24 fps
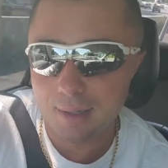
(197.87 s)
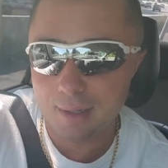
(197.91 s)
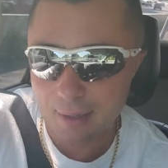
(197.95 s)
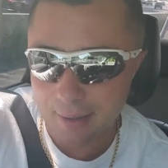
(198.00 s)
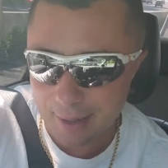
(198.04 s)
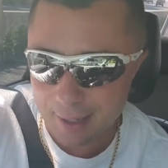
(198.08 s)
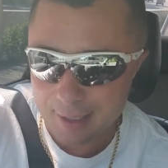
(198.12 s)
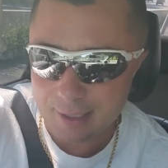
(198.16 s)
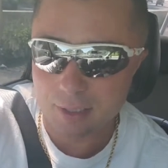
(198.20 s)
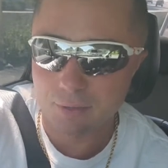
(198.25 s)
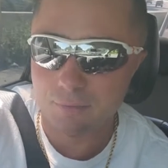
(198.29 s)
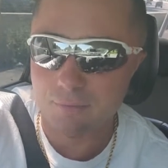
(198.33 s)

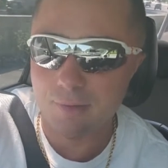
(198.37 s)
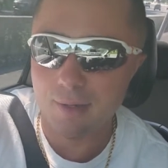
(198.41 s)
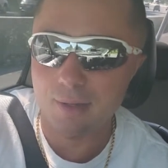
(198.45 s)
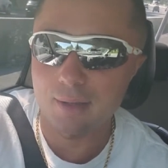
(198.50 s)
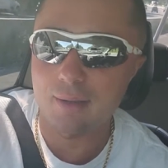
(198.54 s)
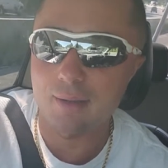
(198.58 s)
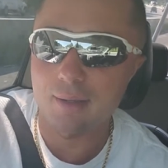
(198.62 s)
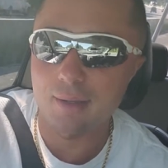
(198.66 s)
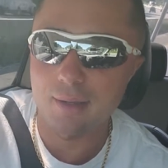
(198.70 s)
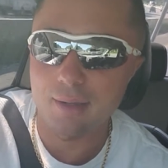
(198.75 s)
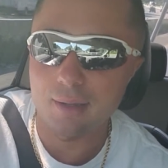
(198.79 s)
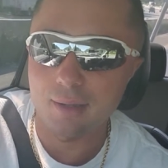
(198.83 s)
it's
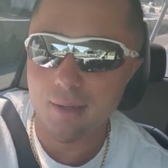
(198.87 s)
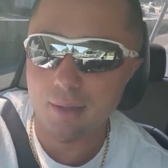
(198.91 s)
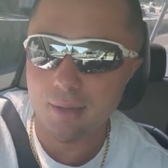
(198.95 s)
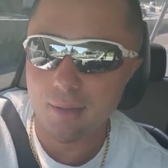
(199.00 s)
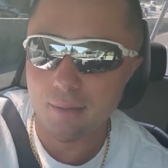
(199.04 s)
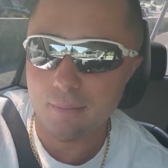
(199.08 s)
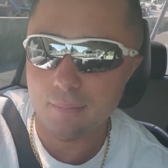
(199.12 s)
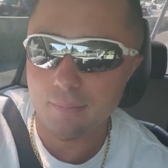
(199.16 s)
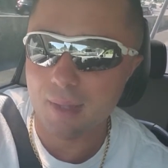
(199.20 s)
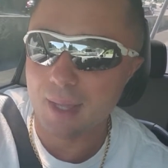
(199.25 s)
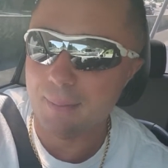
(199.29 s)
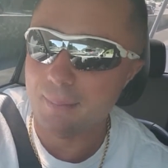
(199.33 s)
really,
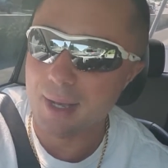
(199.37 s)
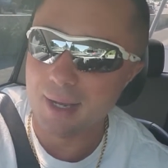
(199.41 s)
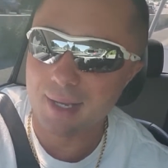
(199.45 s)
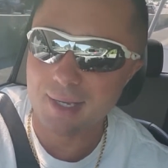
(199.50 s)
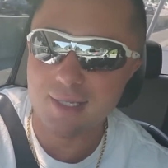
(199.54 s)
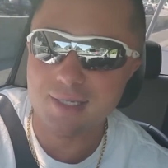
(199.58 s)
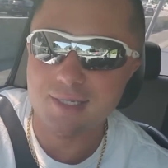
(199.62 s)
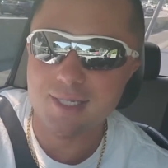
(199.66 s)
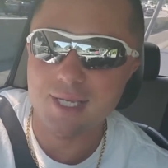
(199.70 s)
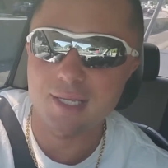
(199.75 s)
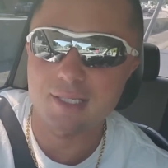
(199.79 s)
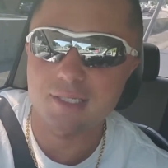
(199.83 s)
I'm not going
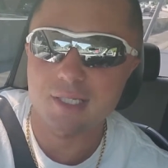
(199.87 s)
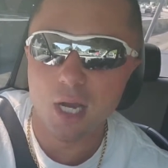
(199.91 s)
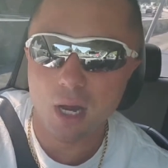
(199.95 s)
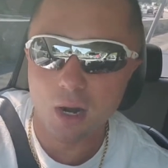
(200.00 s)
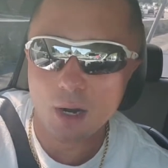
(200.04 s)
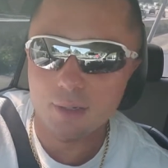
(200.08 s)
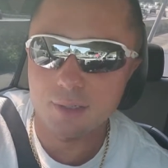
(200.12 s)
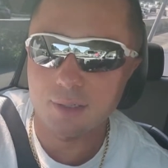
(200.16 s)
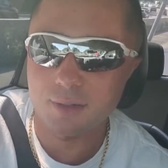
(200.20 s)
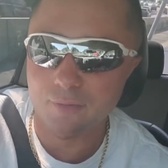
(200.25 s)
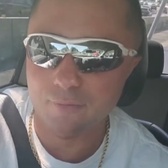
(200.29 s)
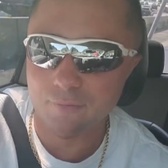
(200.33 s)
to say it's
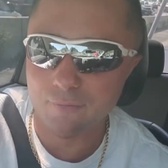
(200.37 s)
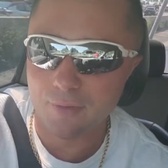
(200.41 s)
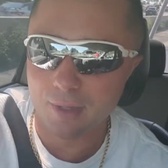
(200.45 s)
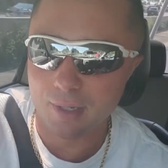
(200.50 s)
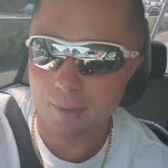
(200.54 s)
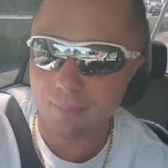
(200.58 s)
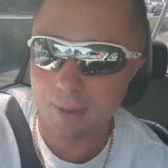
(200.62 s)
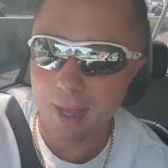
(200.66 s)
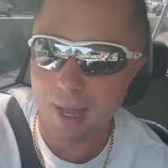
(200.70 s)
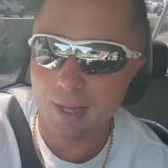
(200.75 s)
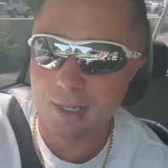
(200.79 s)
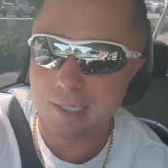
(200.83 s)
hard to inflict
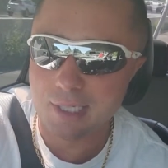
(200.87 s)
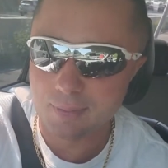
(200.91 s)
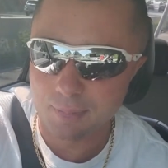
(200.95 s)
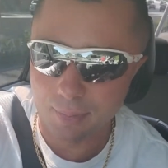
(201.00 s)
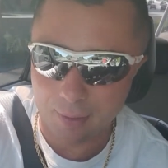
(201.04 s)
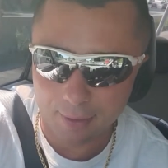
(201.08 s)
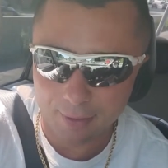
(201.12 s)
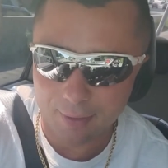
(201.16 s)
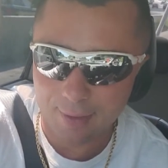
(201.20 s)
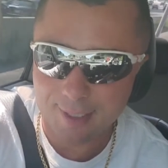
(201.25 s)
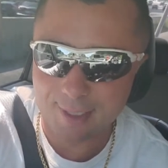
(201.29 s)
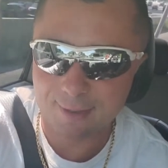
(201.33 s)
balance,
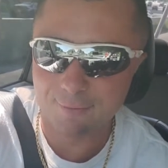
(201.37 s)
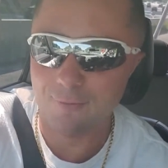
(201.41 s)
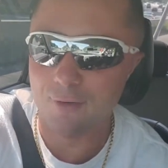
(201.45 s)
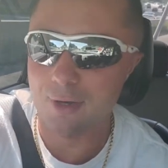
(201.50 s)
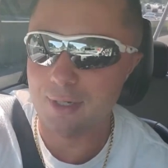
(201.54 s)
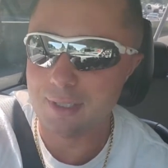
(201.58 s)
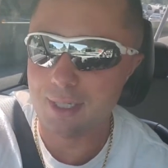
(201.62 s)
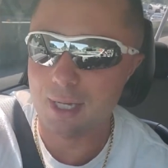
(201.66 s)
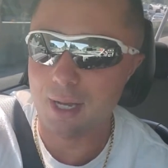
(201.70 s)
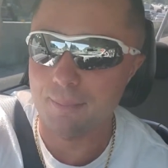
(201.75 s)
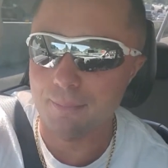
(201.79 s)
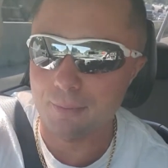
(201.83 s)
but these
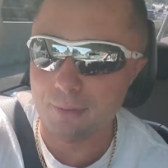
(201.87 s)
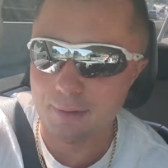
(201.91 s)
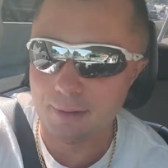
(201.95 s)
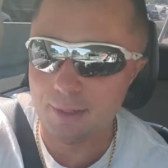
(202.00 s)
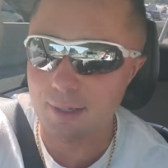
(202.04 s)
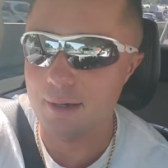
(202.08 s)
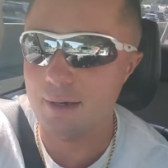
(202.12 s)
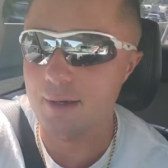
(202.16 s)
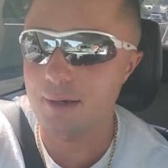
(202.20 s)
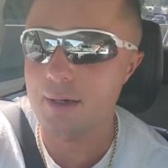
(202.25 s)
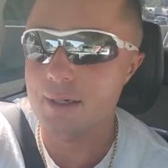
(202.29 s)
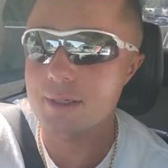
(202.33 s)
first couple
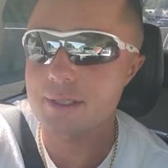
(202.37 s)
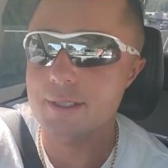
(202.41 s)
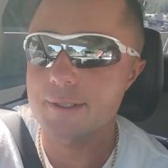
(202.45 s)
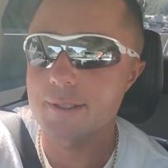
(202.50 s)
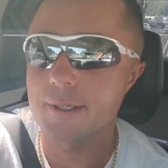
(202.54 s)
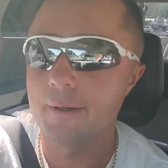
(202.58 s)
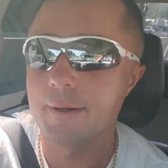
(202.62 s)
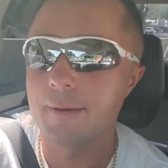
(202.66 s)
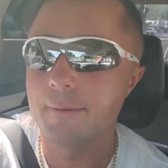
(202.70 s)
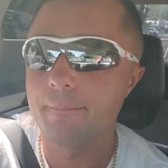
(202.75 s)
years,